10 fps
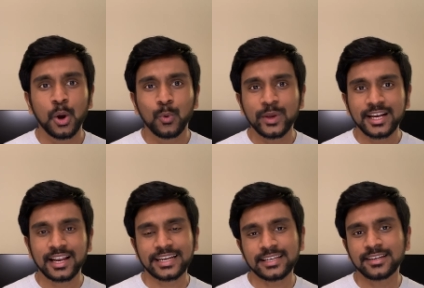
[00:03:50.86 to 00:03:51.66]
We
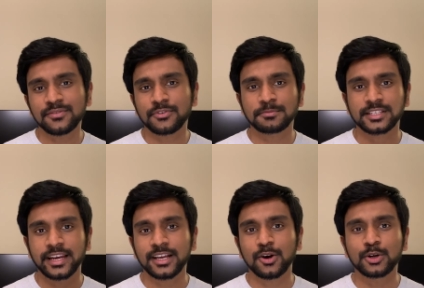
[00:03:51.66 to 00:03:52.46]
collected it from
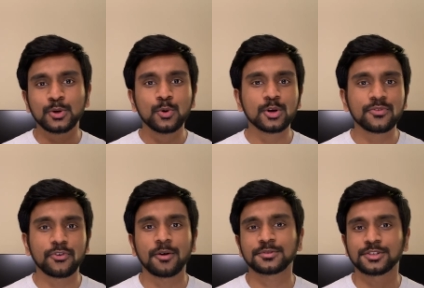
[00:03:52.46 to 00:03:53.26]
sending out Google
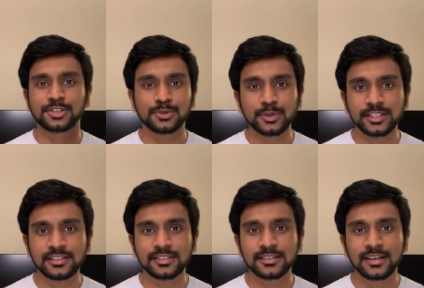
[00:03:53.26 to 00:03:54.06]
Forms to
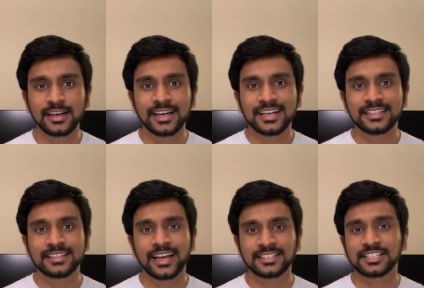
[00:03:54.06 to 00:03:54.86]
students,
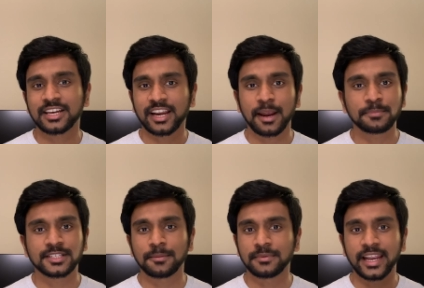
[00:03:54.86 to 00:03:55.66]
then scraped
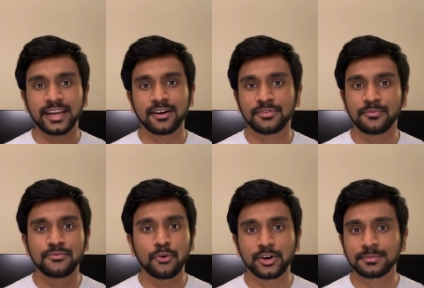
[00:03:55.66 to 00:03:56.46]
some data from
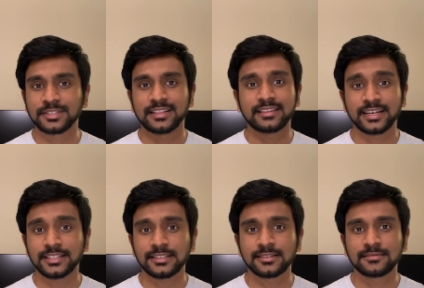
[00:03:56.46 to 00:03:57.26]
forums and
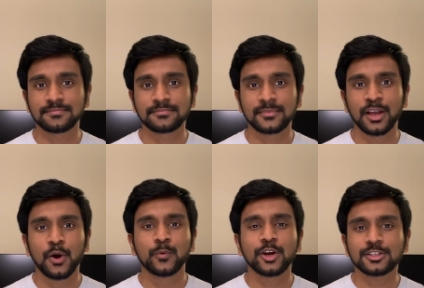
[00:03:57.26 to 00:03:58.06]
threads.
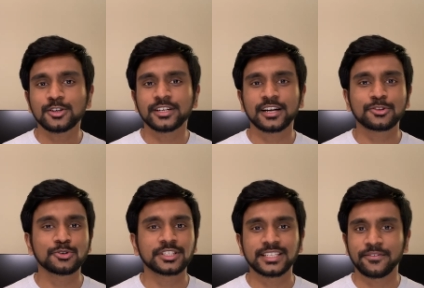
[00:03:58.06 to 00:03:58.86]
We also dug through
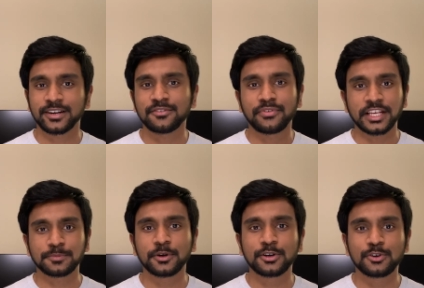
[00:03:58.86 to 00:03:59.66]
several
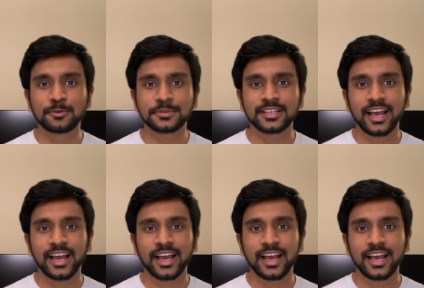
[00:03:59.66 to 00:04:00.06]
Facebook groups